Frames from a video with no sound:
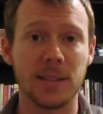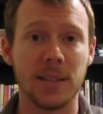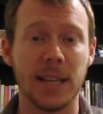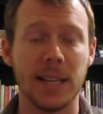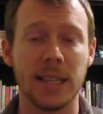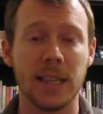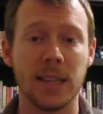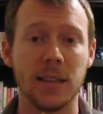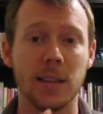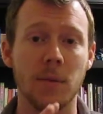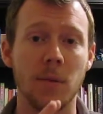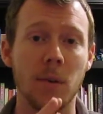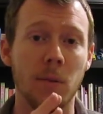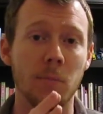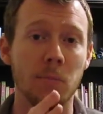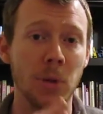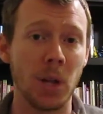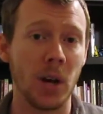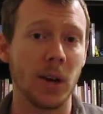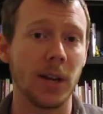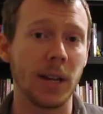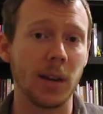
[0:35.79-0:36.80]
And
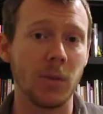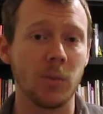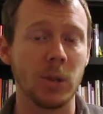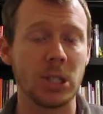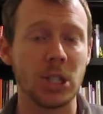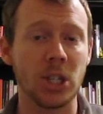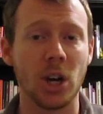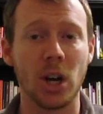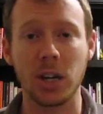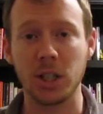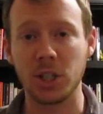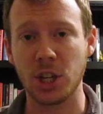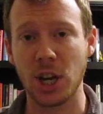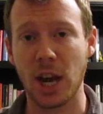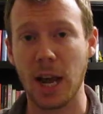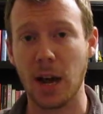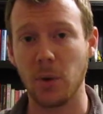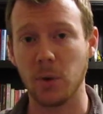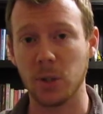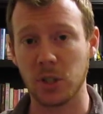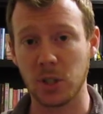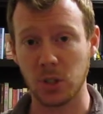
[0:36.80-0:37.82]
Blogging with John
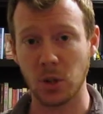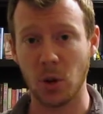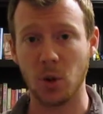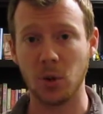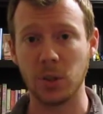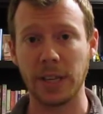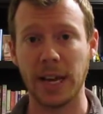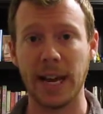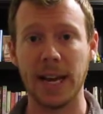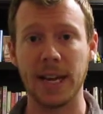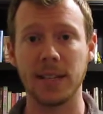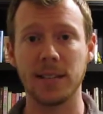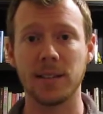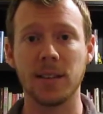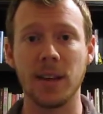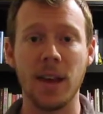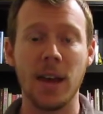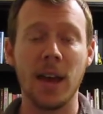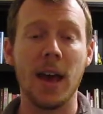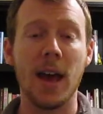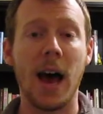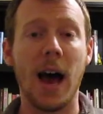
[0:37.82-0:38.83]
Chow is sold as,
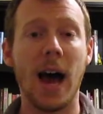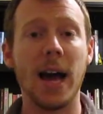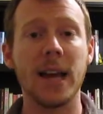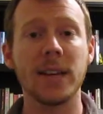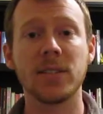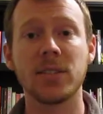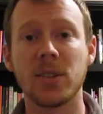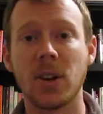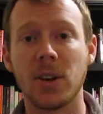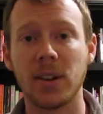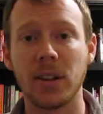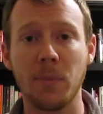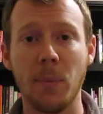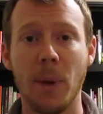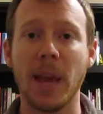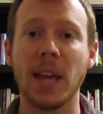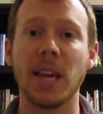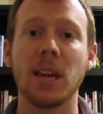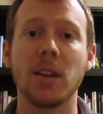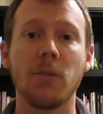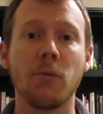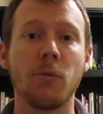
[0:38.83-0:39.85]
I started
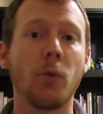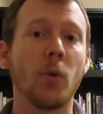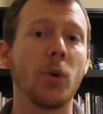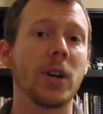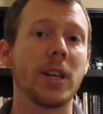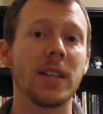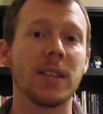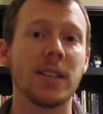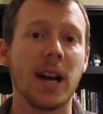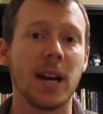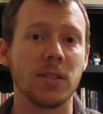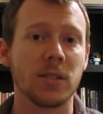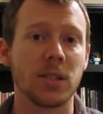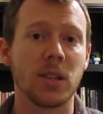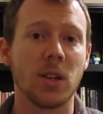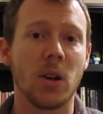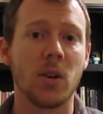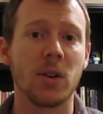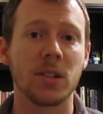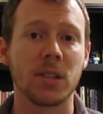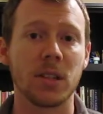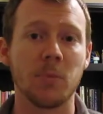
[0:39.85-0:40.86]
making
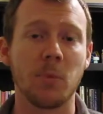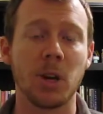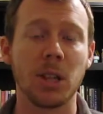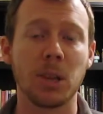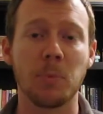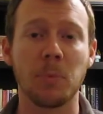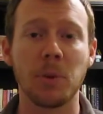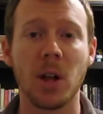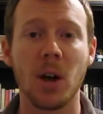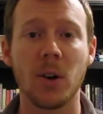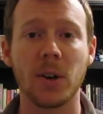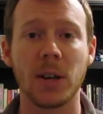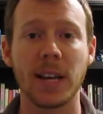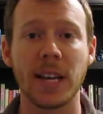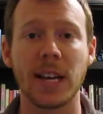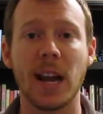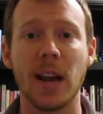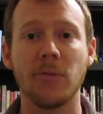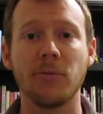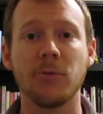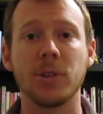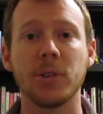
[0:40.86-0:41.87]
$40,000 a month blogging
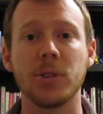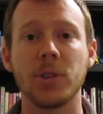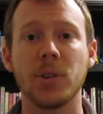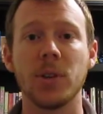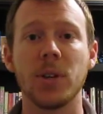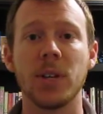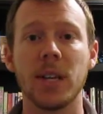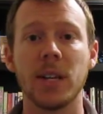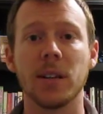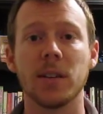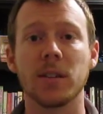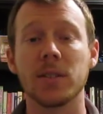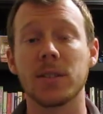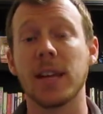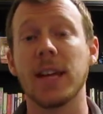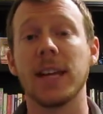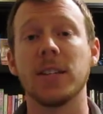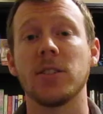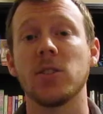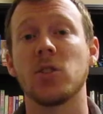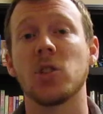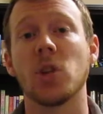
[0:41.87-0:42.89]
after 2 years,
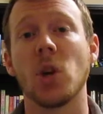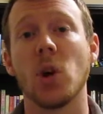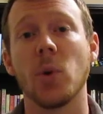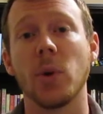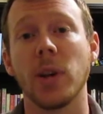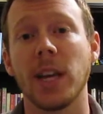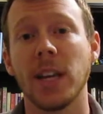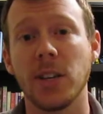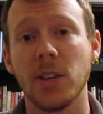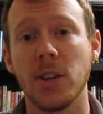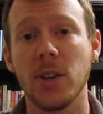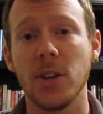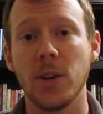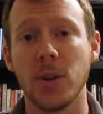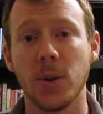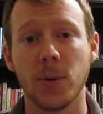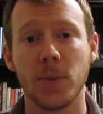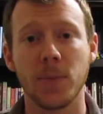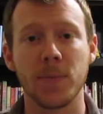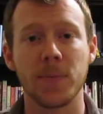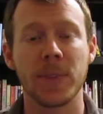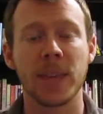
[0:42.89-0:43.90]
and so can you.